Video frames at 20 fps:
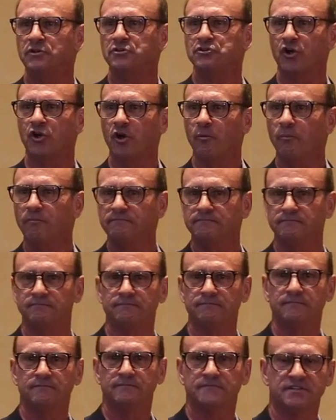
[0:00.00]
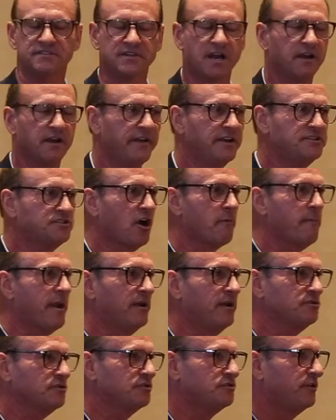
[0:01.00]
SHRM, Society of HR
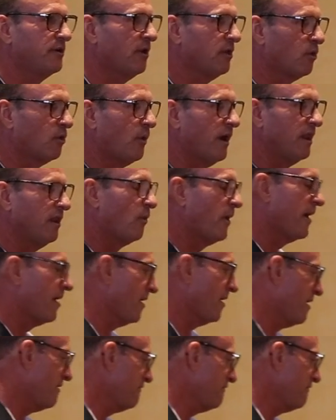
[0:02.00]
Managers, you all are well aware